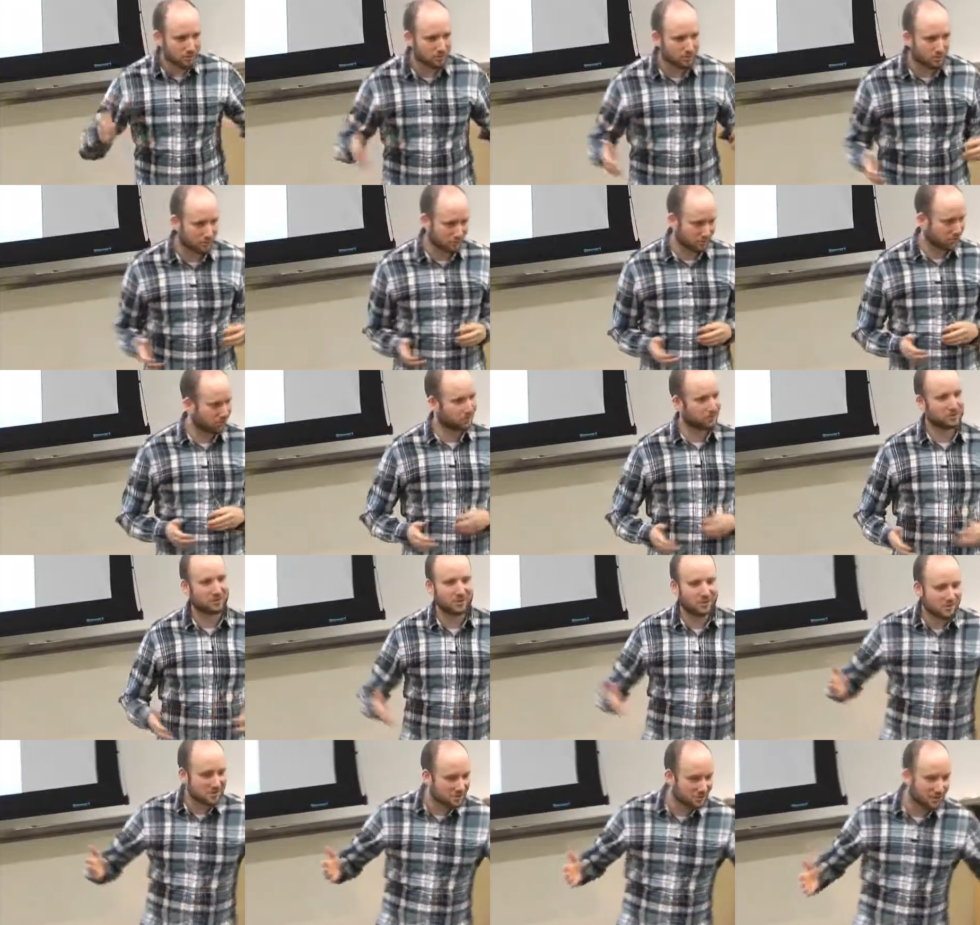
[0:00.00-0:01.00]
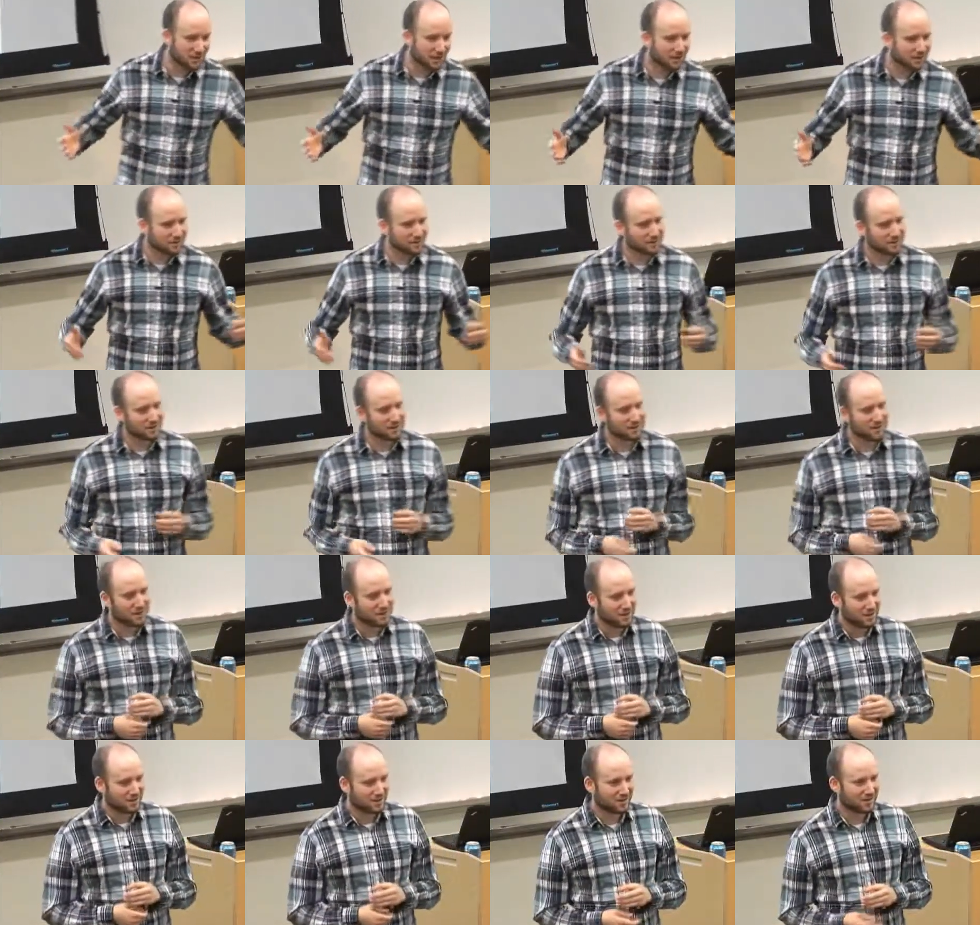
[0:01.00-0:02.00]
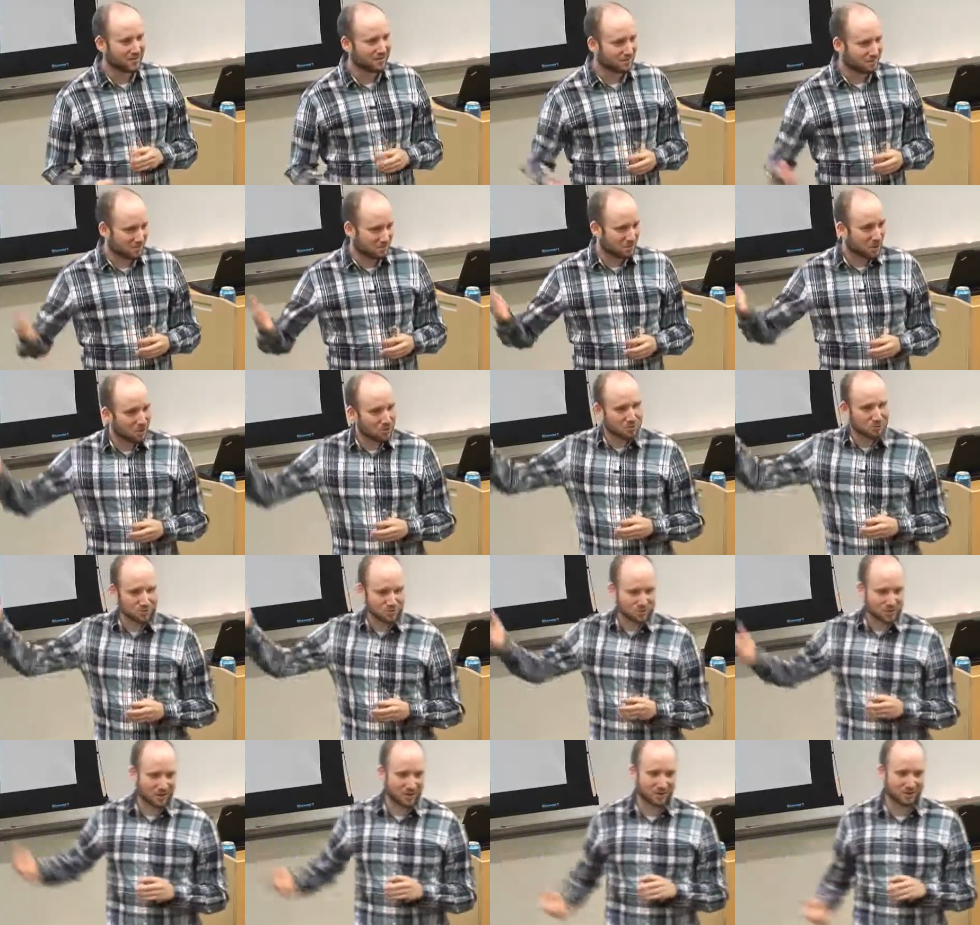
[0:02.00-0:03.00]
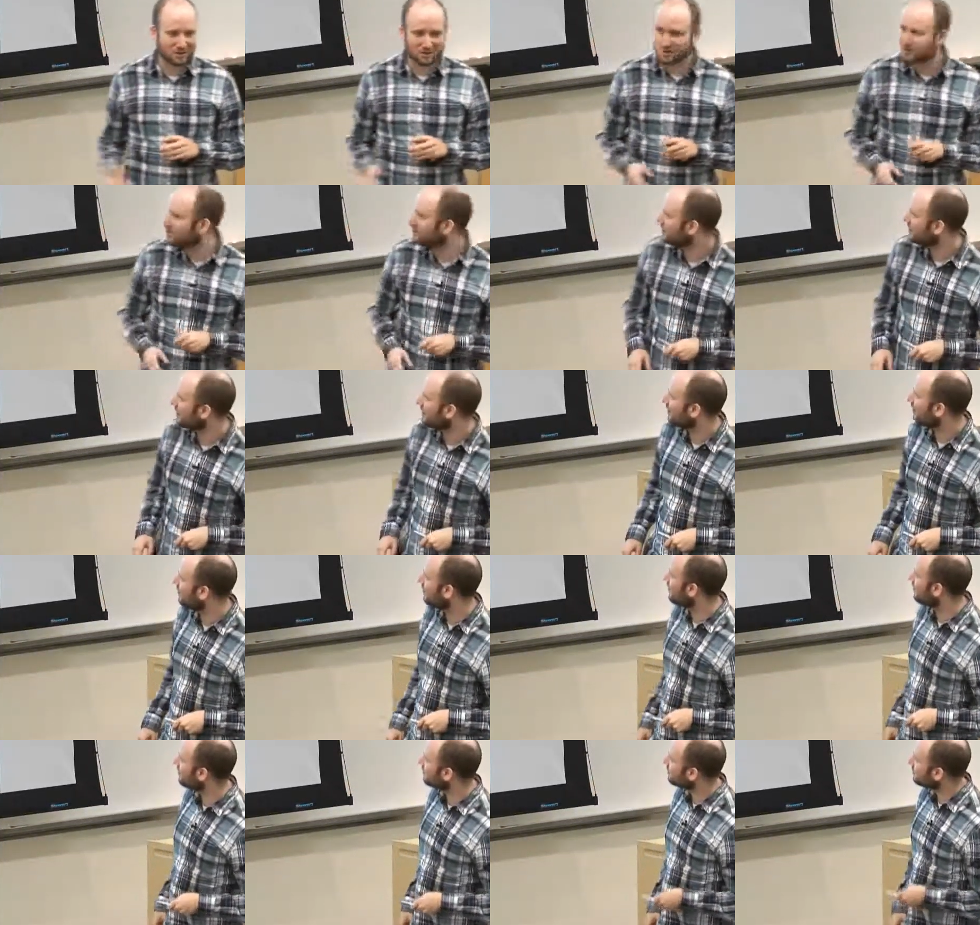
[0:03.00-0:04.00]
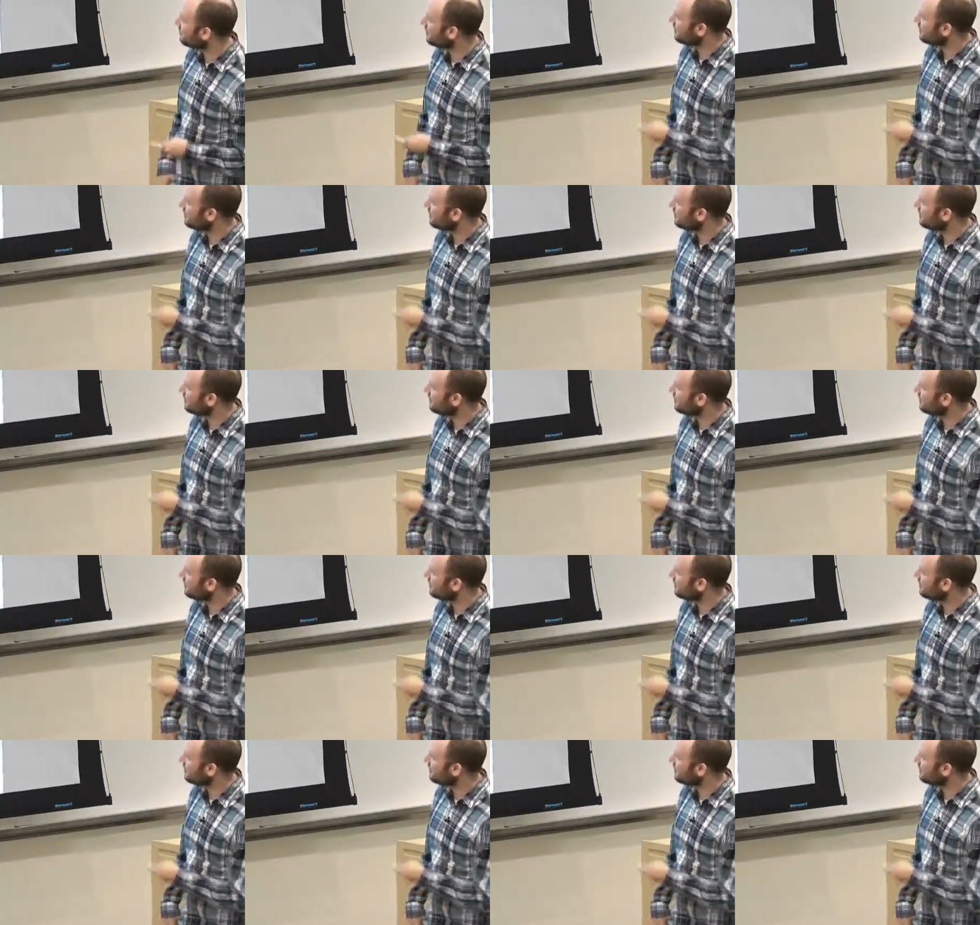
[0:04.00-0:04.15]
of particles that interact, and the poster child of this would